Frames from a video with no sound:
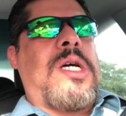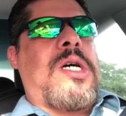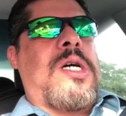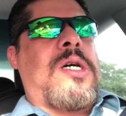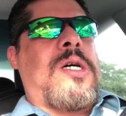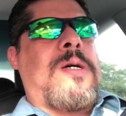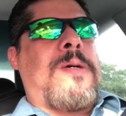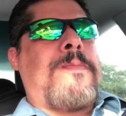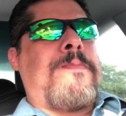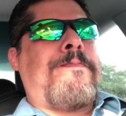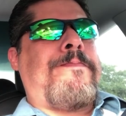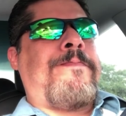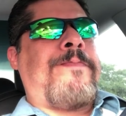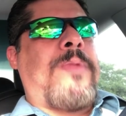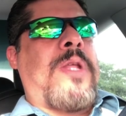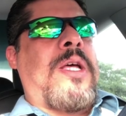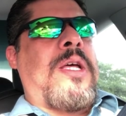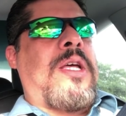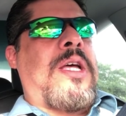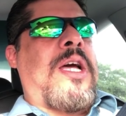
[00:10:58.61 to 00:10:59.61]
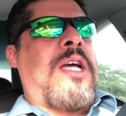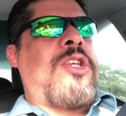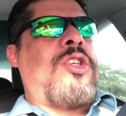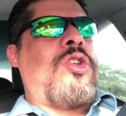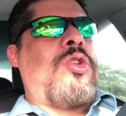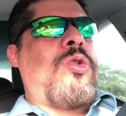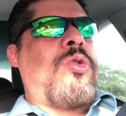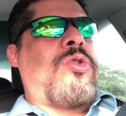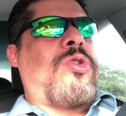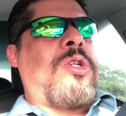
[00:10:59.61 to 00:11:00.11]
I
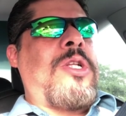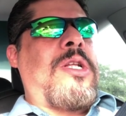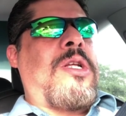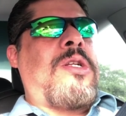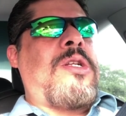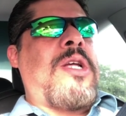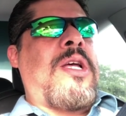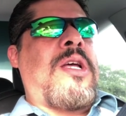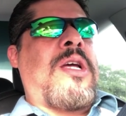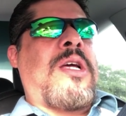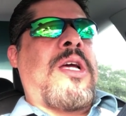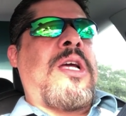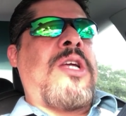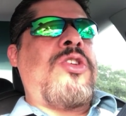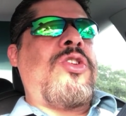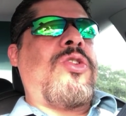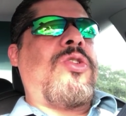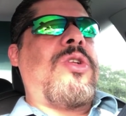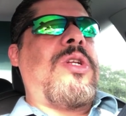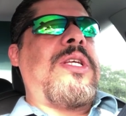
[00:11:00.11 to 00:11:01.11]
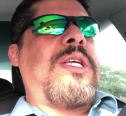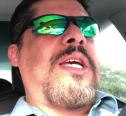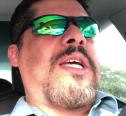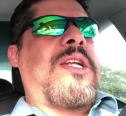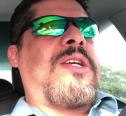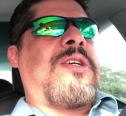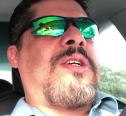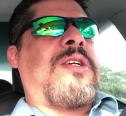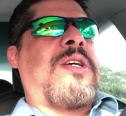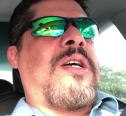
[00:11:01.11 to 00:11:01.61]
usually
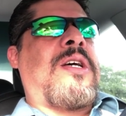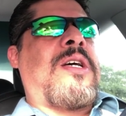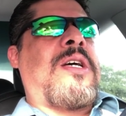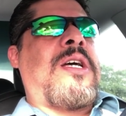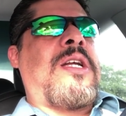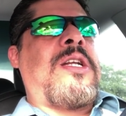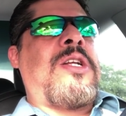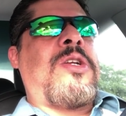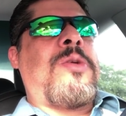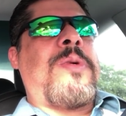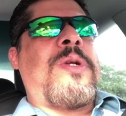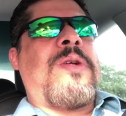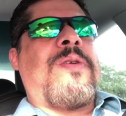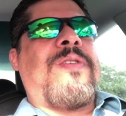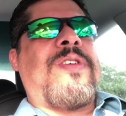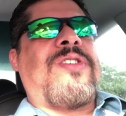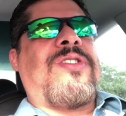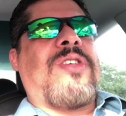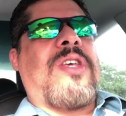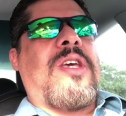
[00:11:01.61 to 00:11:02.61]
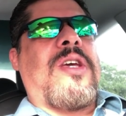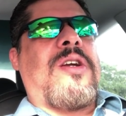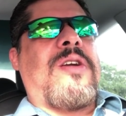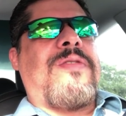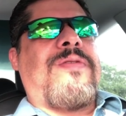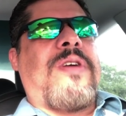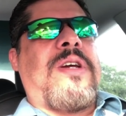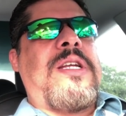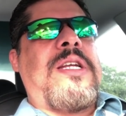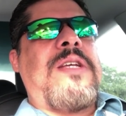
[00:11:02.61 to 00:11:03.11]
get a little bit of a scare
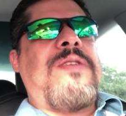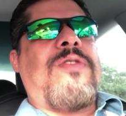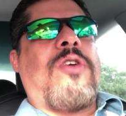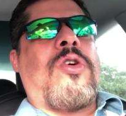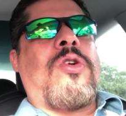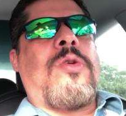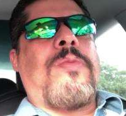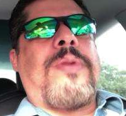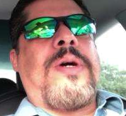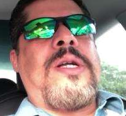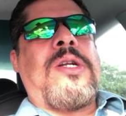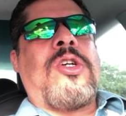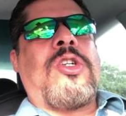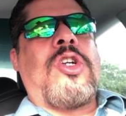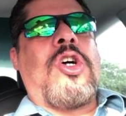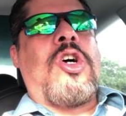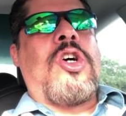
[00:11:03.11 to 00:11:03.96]
if I leave autopilot